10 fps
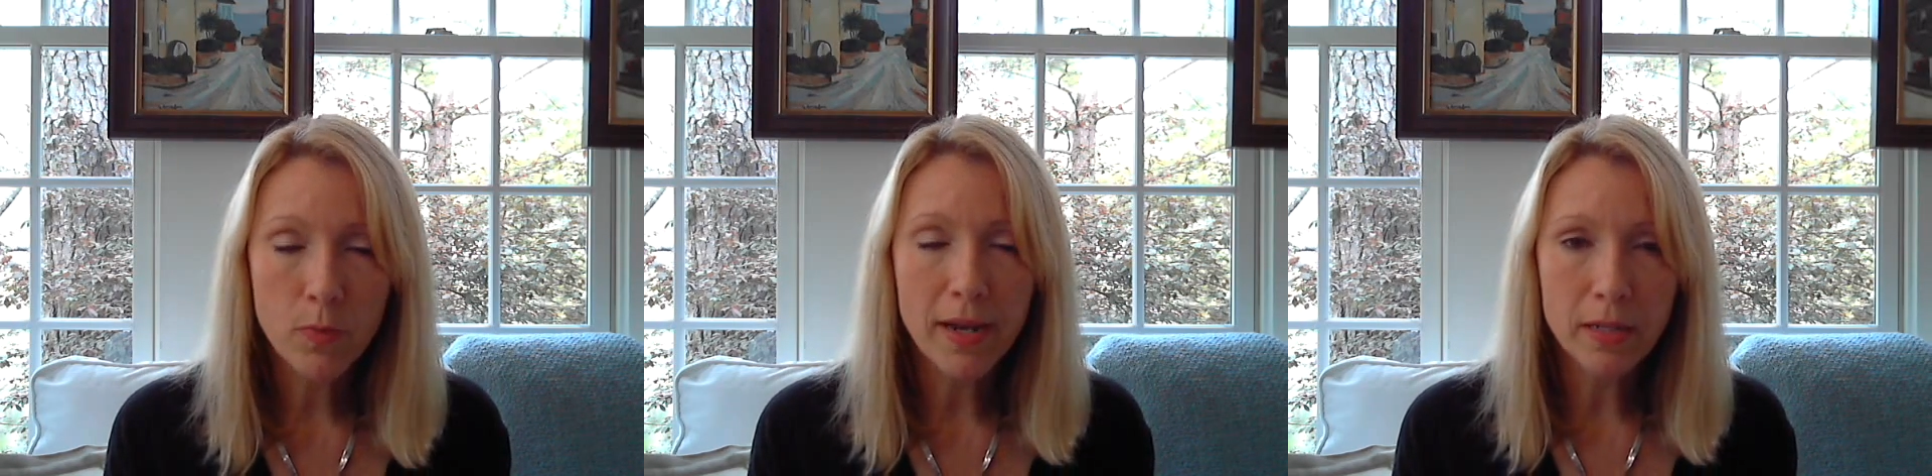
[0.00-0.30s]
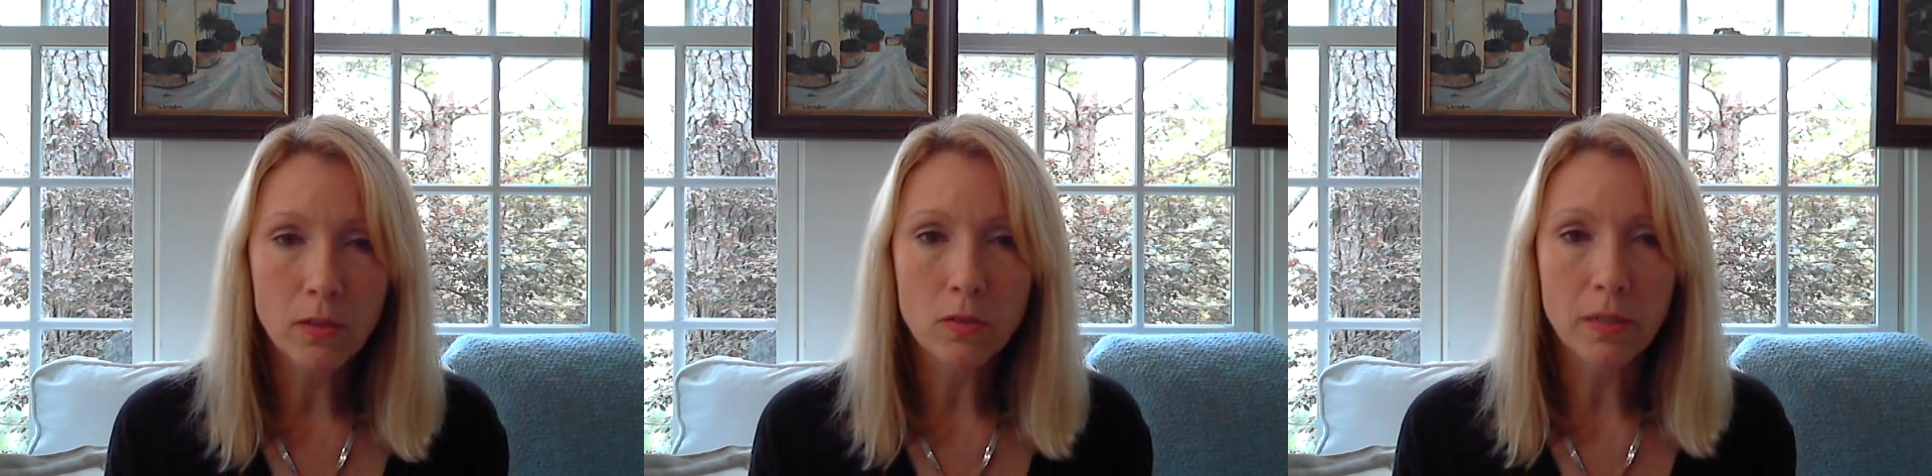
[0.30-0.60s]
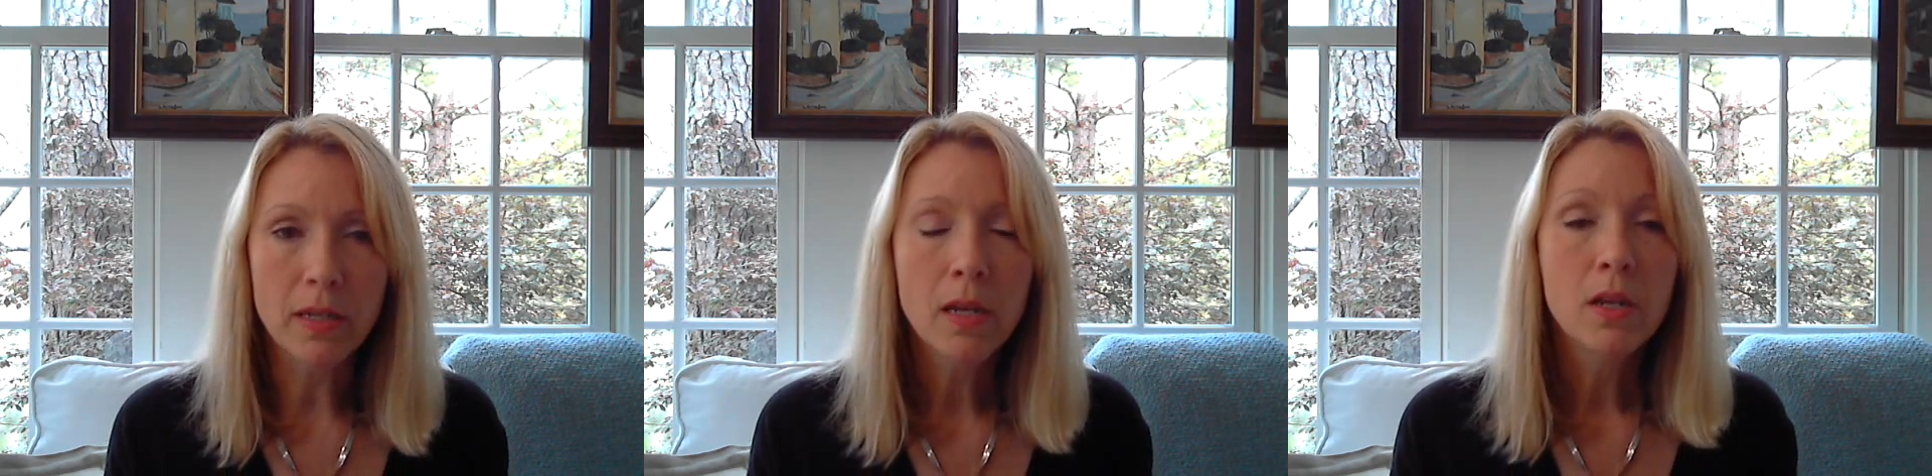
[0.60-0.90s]

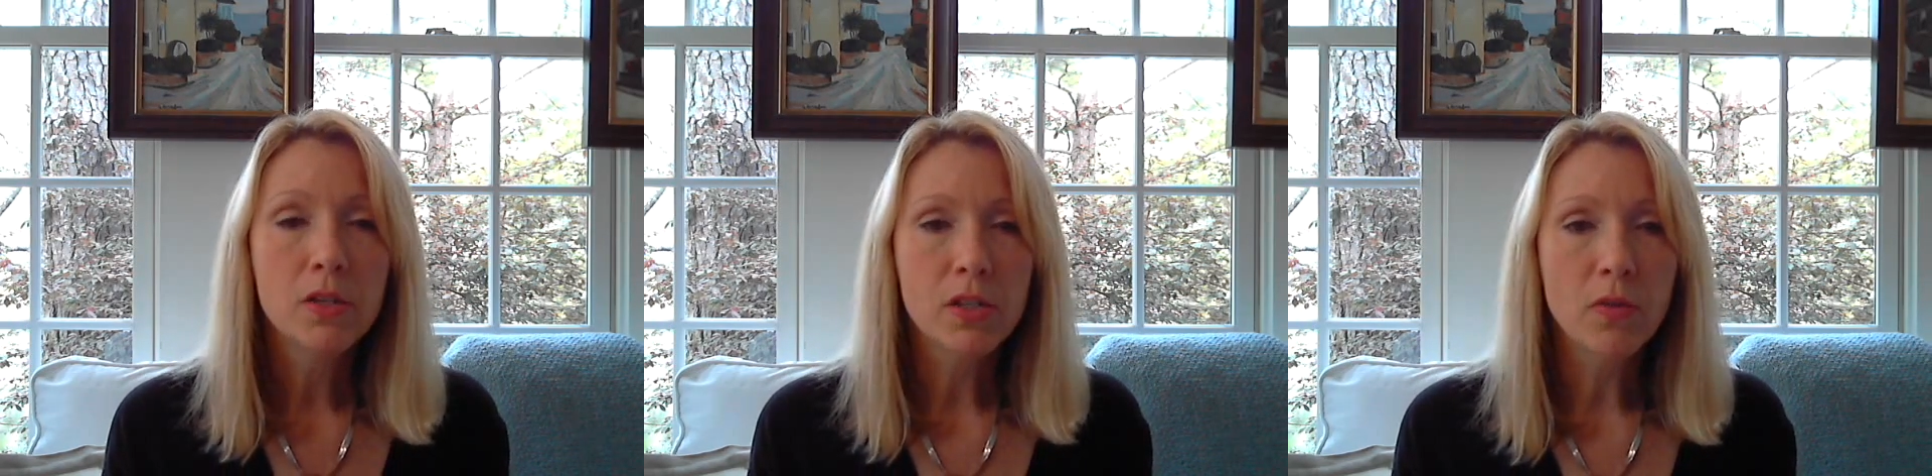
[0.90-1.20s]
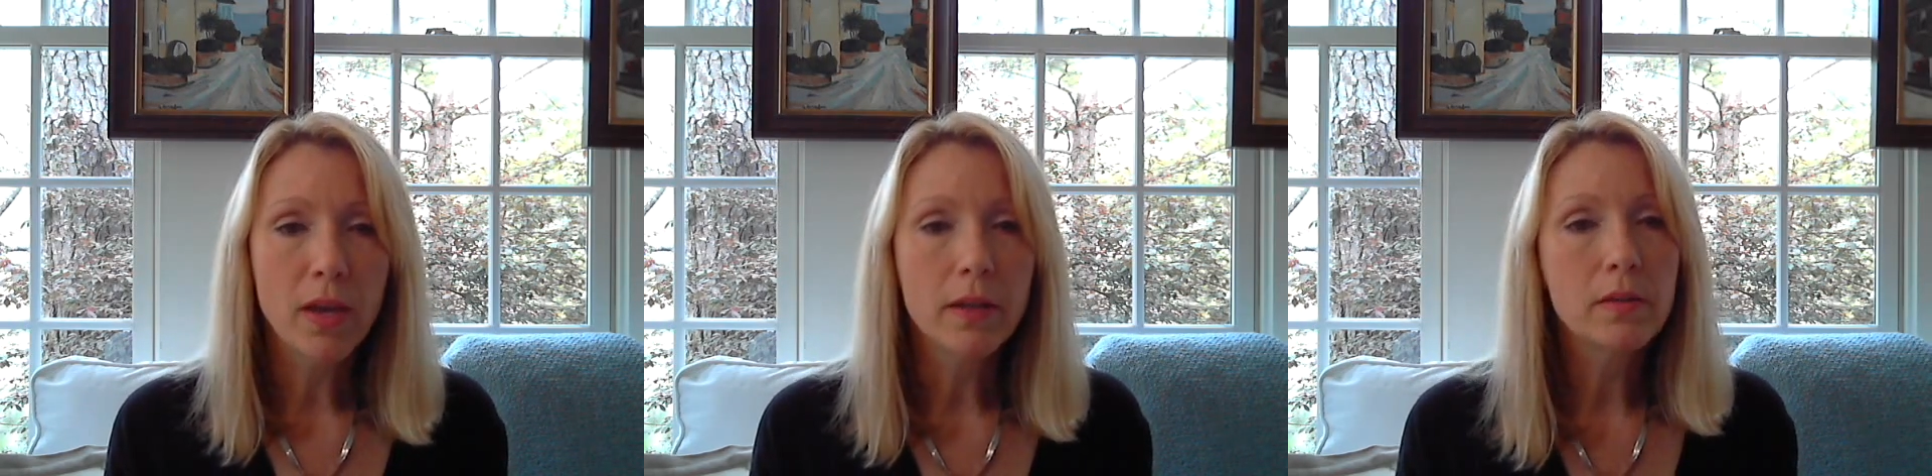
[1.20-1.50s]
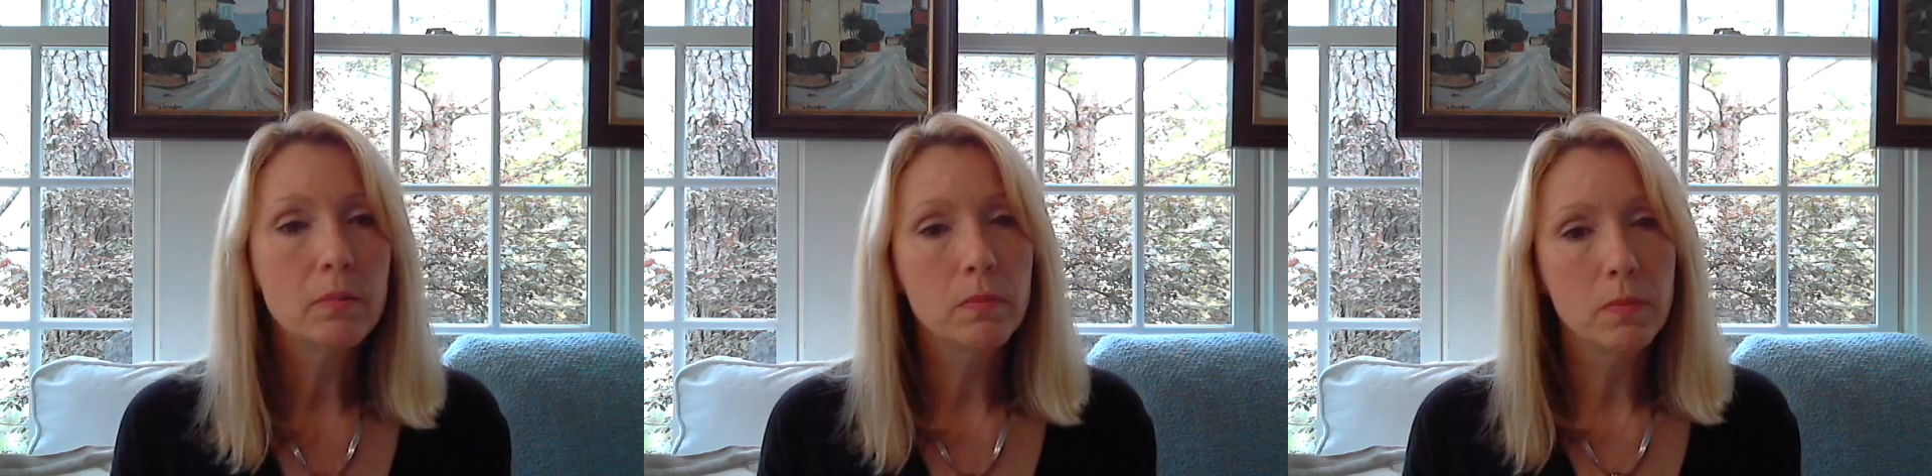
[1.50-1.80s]
regularly so that